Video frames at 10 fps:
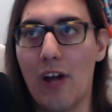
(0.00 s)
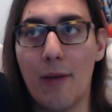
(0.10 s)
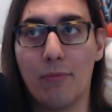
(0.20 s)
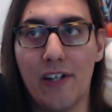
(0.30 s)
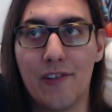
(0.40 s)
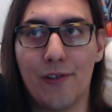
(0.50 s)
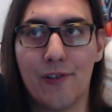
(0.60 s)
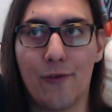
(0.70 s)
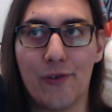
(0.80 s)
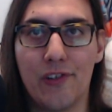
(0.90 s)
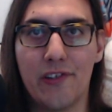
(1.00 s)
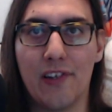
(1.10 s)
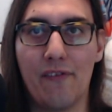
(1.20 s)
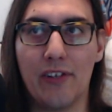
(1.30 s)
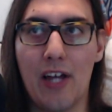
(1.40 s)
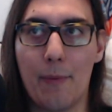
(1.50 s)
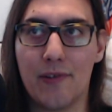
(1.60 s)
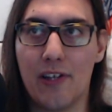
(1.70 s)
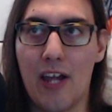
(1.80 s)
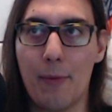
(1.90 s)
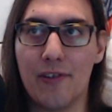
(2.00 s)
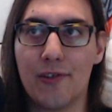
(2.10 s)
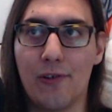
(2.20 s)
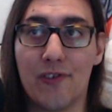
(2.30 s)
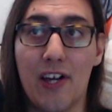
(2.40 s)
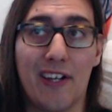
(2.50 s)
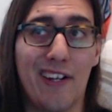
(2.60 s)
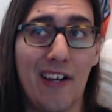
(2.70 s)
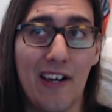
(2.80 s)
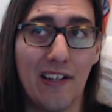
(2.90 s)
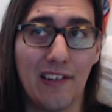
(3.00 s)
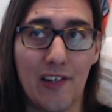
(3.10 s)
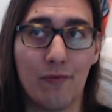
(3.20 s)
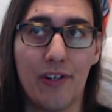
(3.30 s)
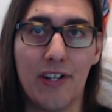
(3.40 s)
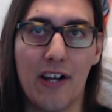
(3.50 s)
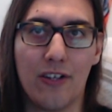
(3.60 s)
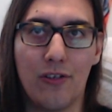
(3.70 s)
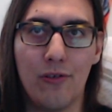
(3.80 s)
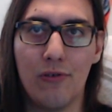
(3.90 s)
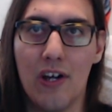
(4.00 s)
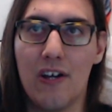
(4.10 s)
Blaney starts first, leads 11 laps. Hamlin starts second, leads 192.